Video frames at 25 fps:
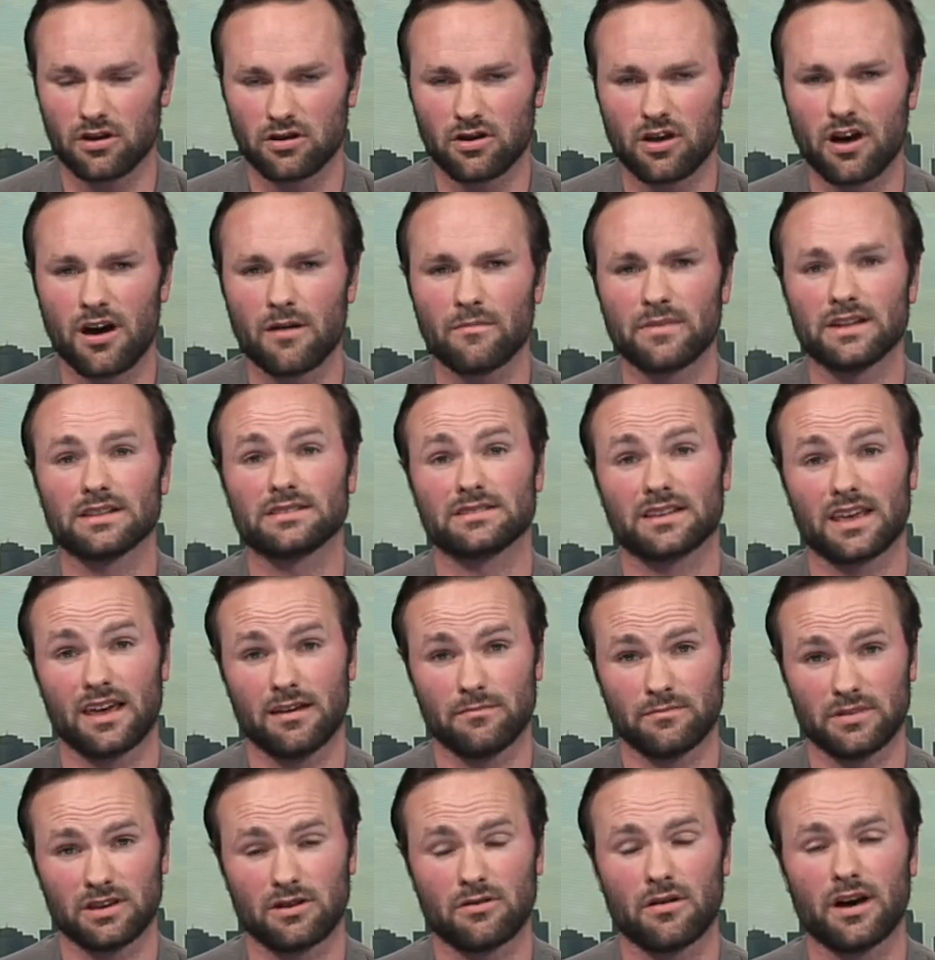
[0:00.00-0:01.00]
comments
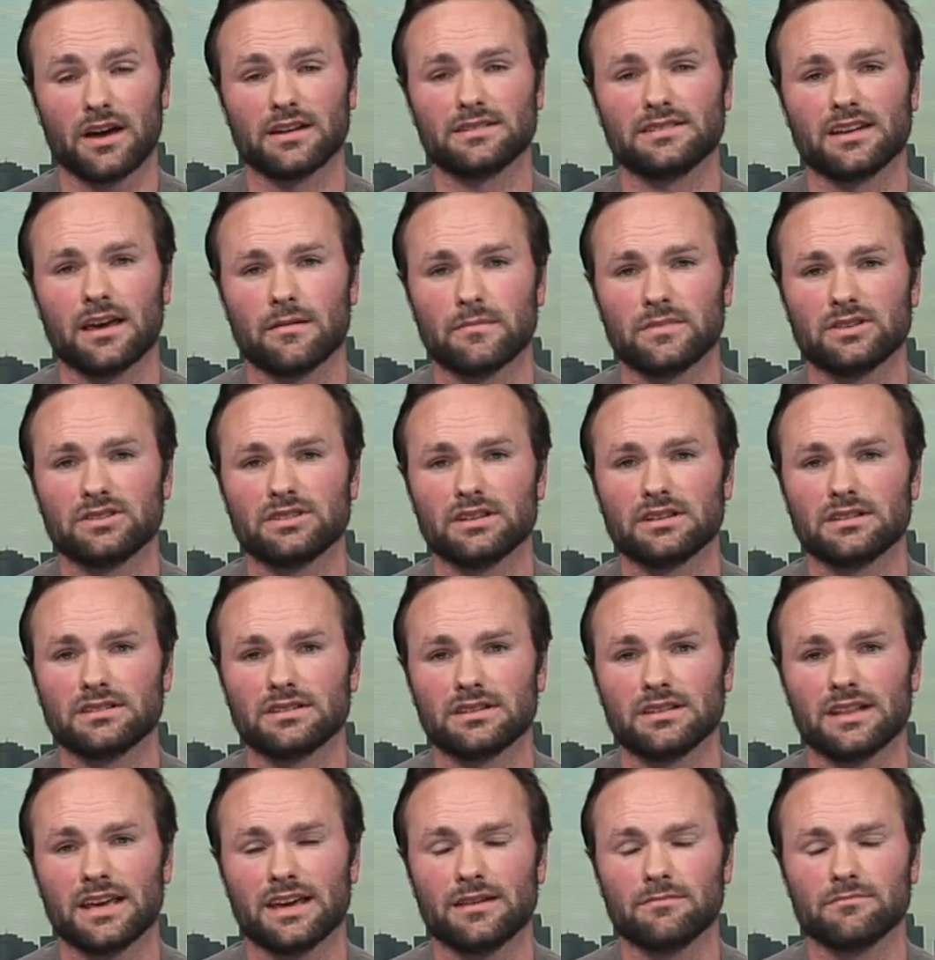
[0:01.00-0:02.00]
can be quite damaging
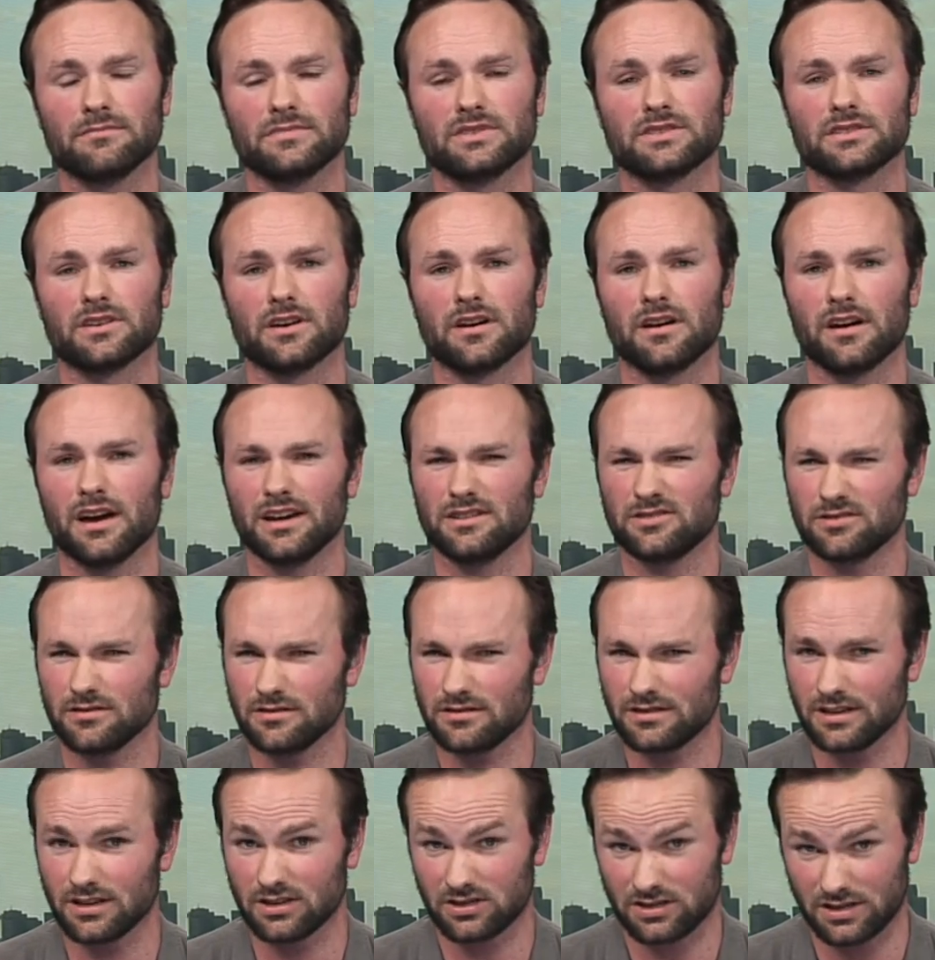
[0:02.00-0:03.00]
to them. So I do
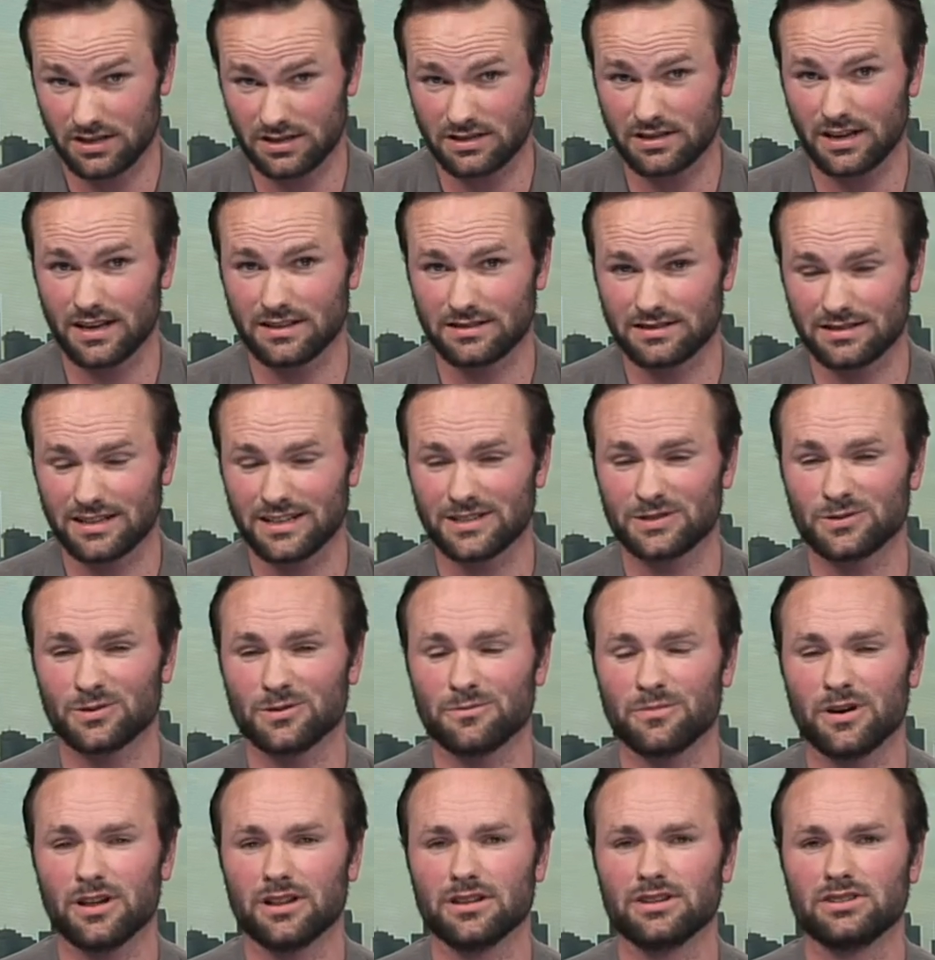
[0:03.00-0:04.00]
think she does need to
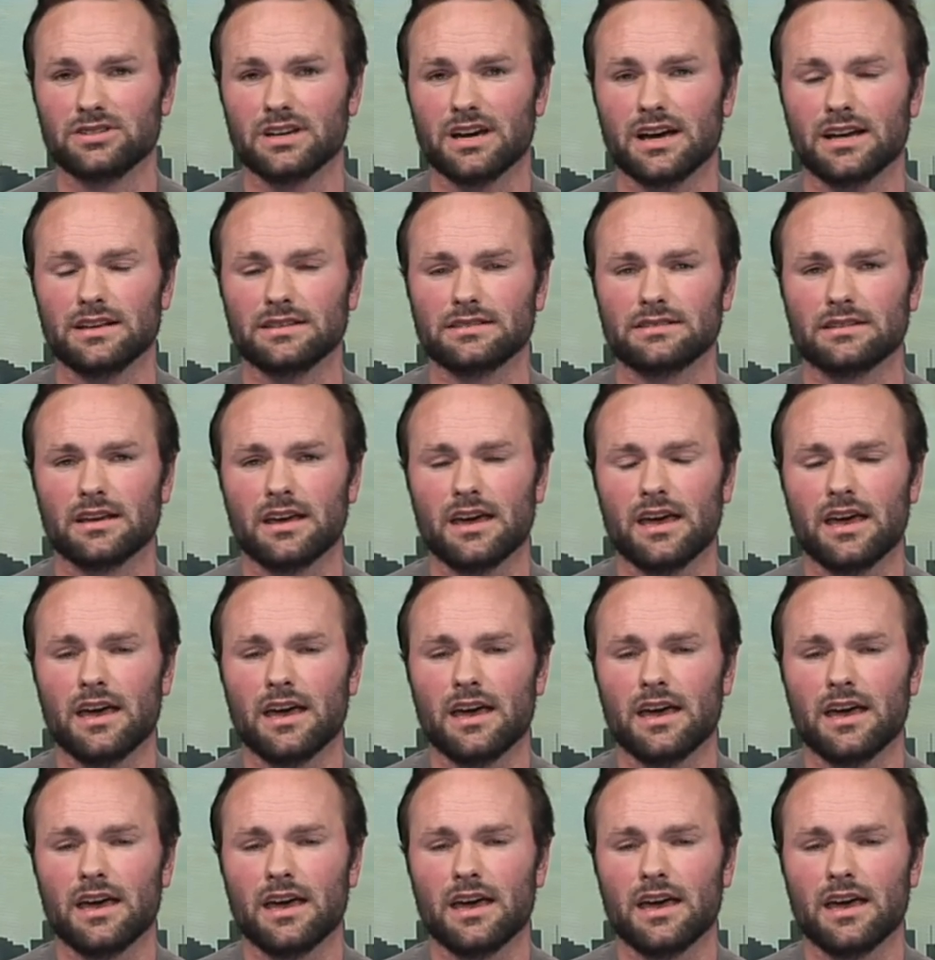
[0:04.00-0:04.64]
apologise.